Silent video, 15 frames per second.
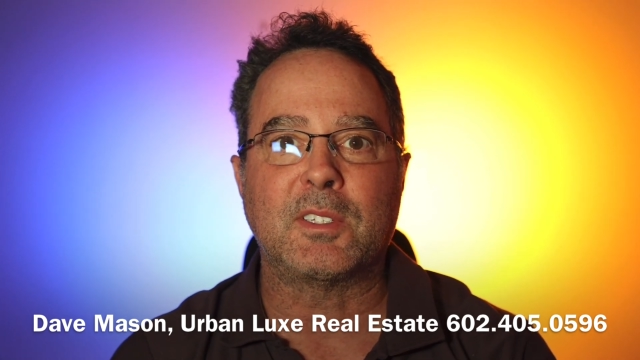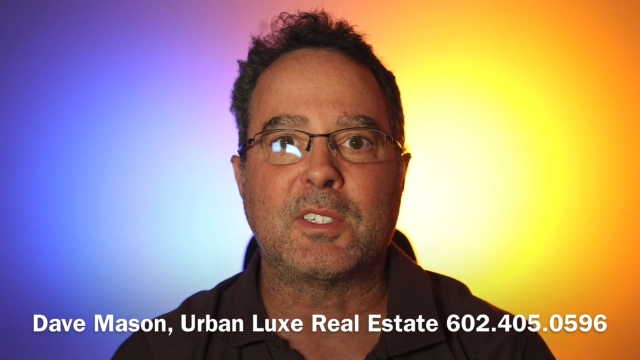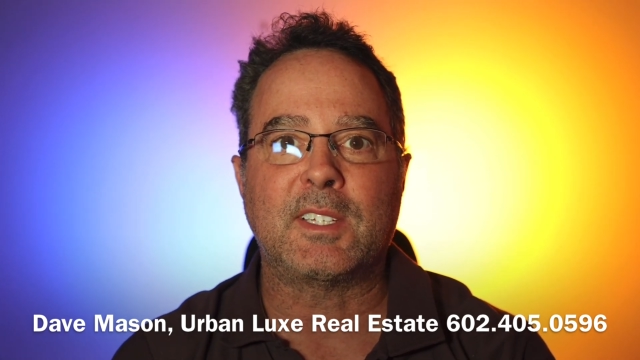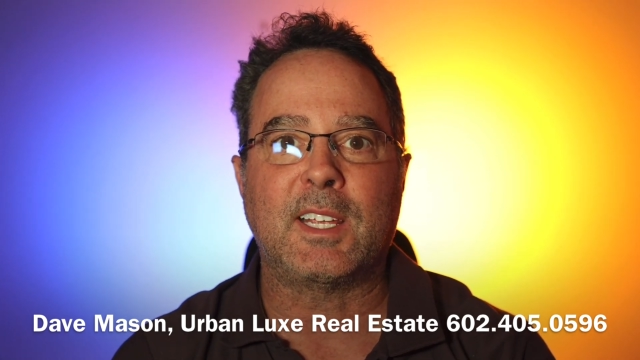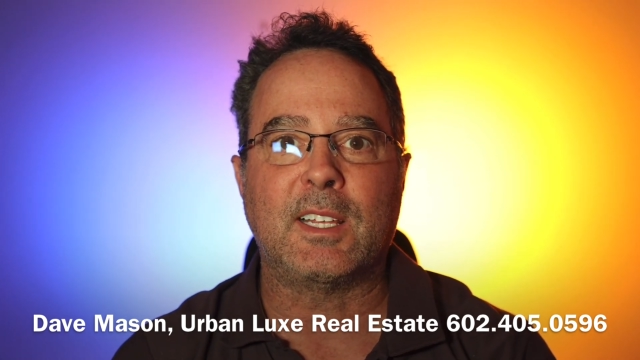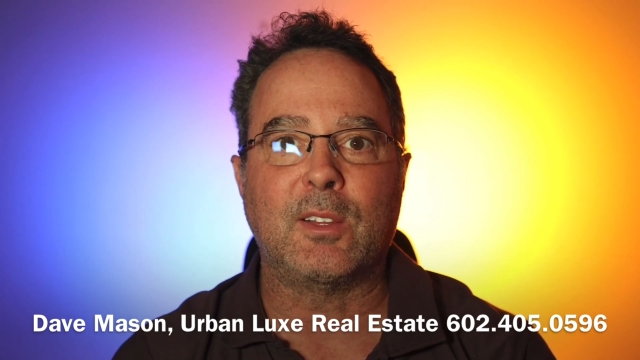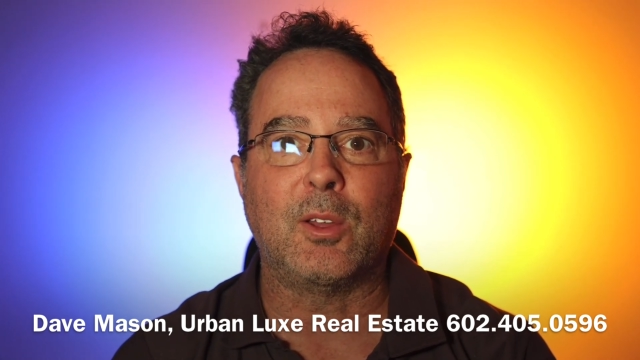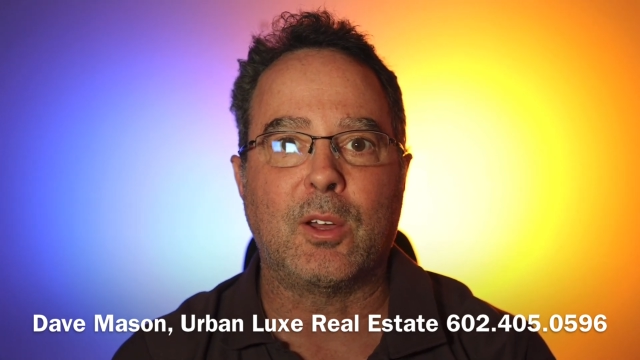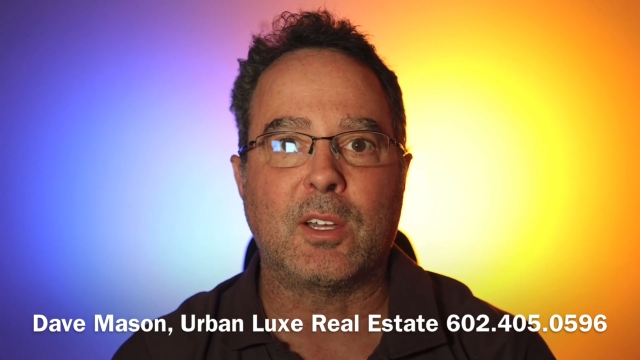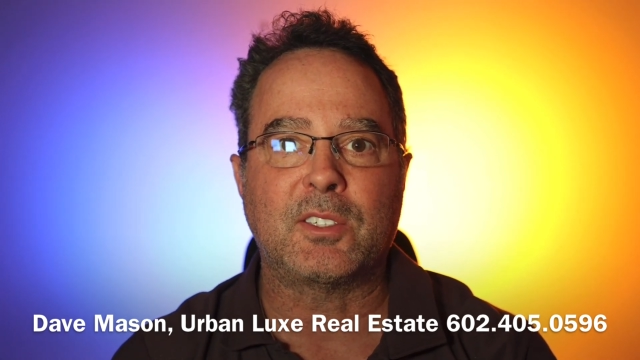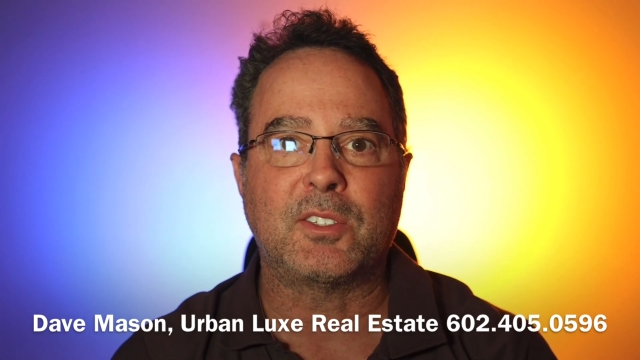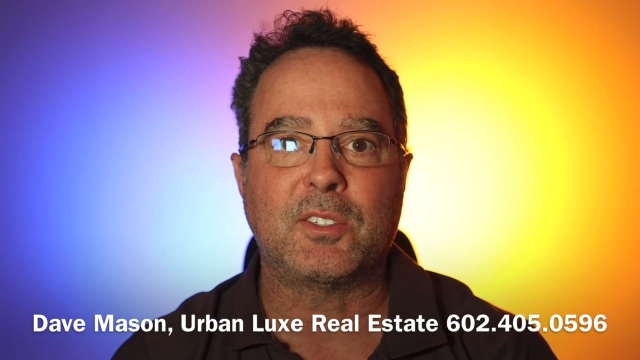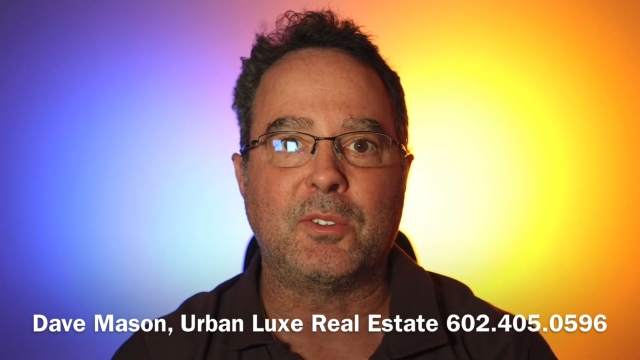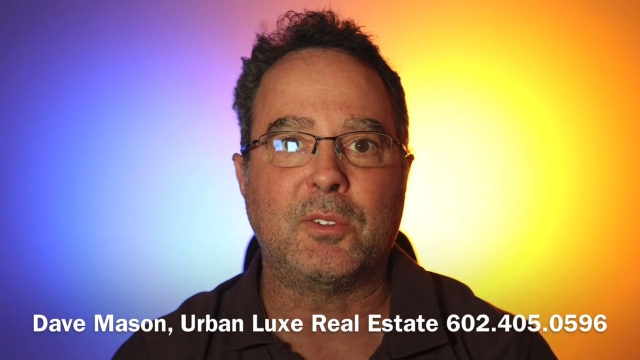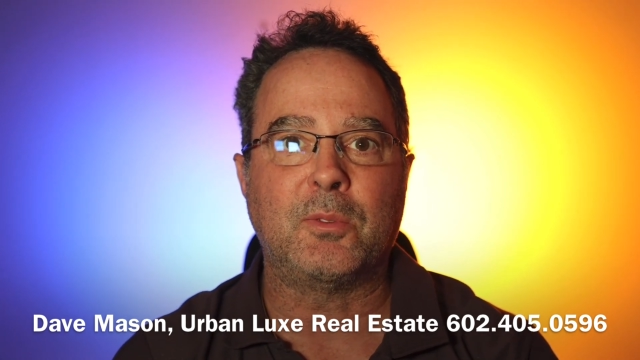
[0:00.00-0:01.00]
estate
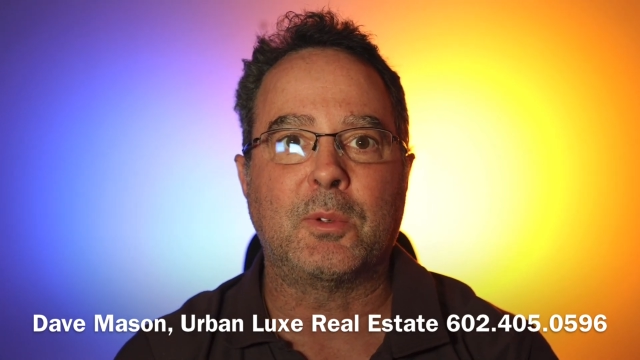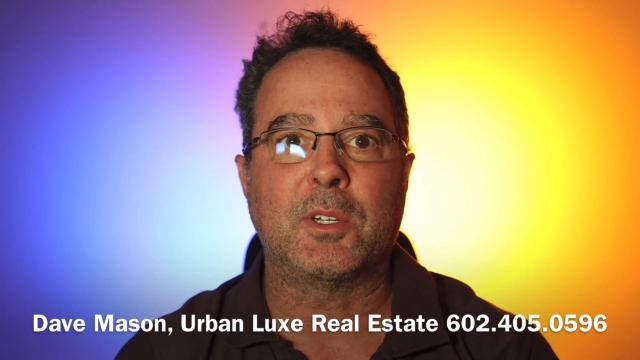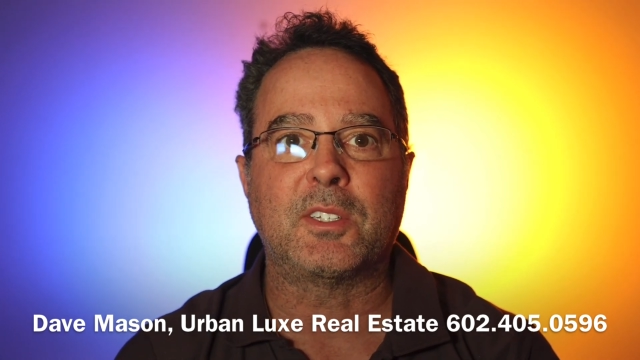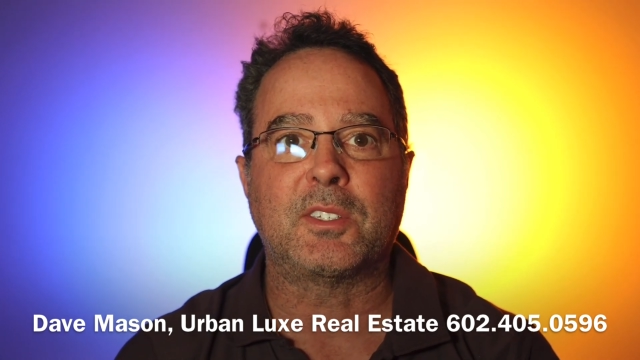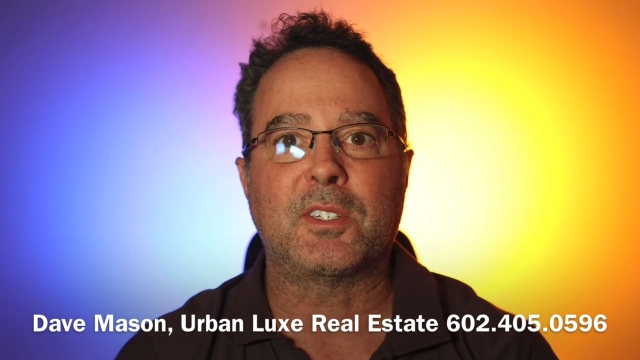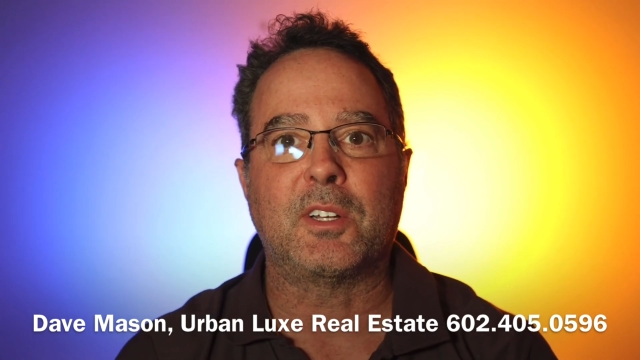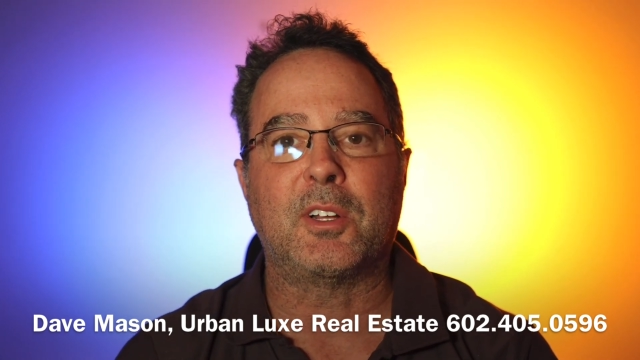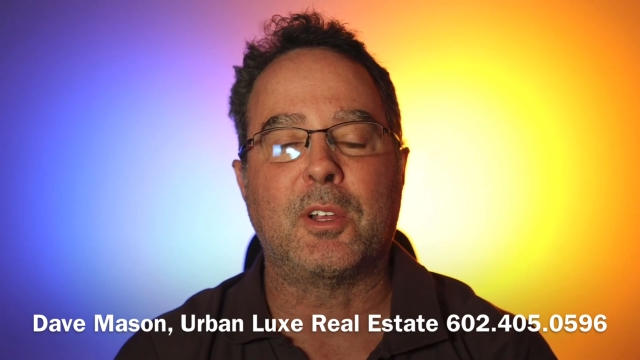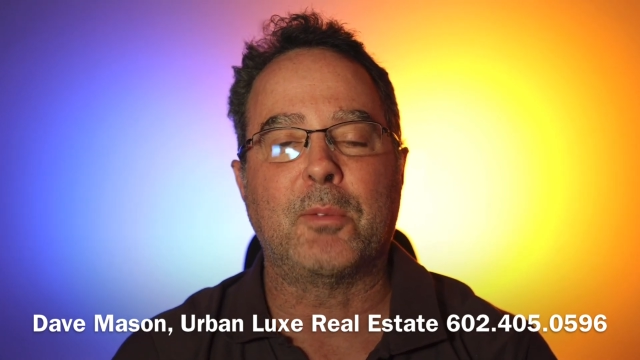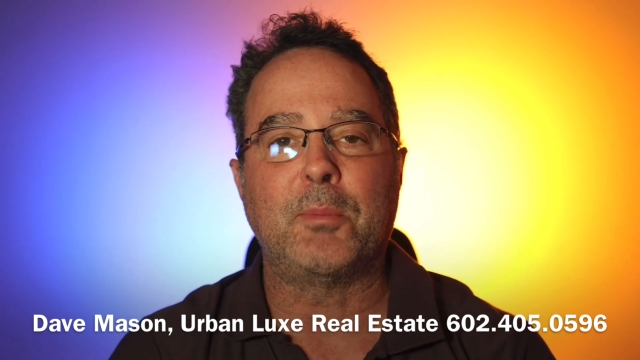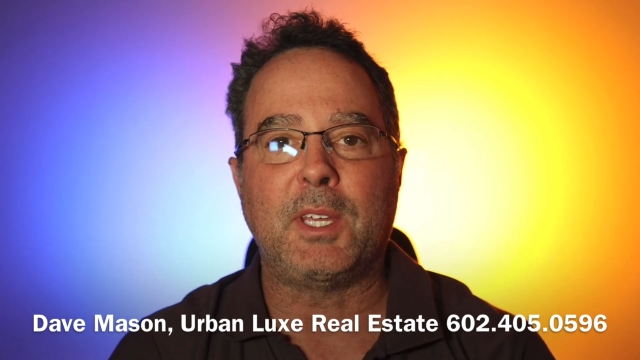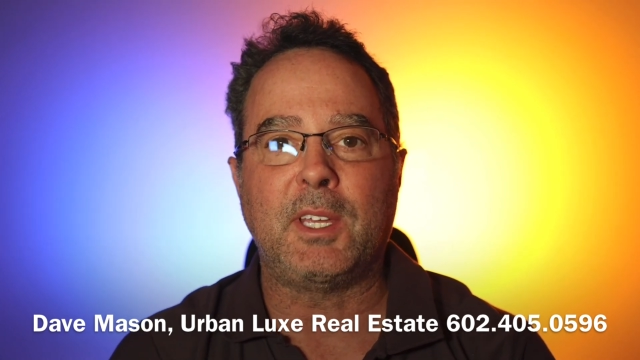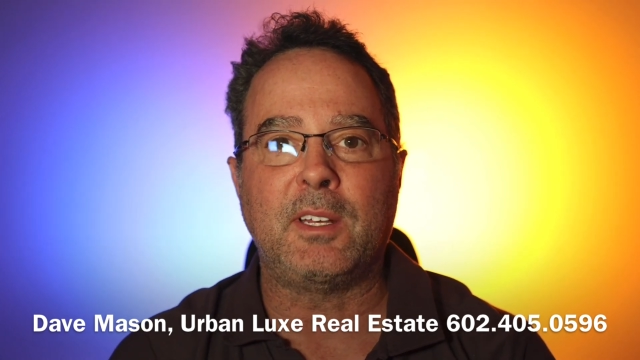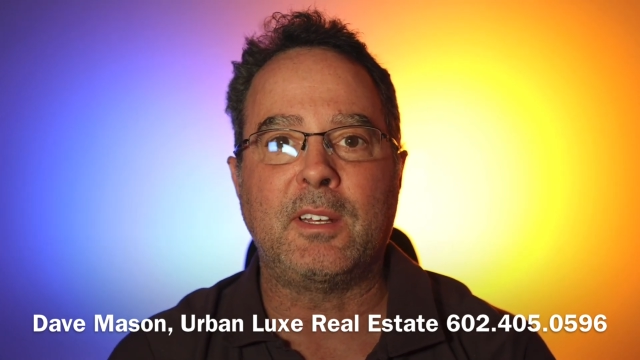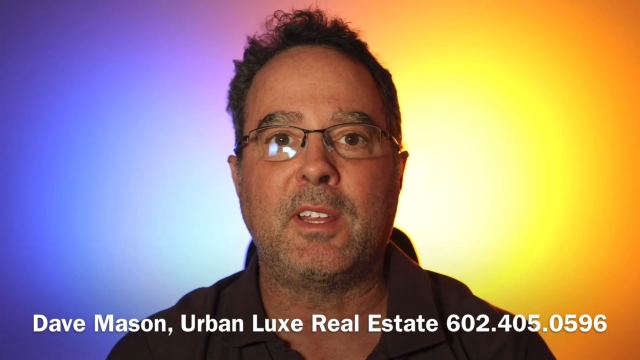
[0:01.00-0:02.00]
lawsuit and what does it all
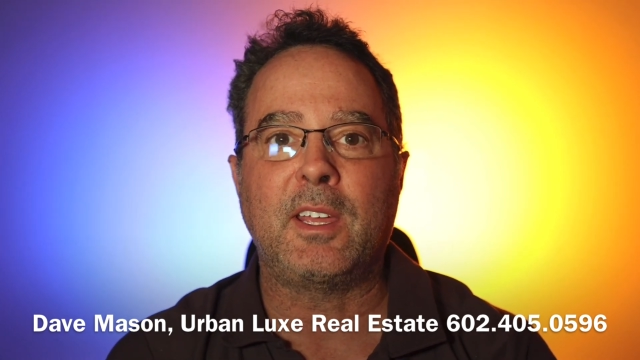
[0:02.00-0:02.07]
mean.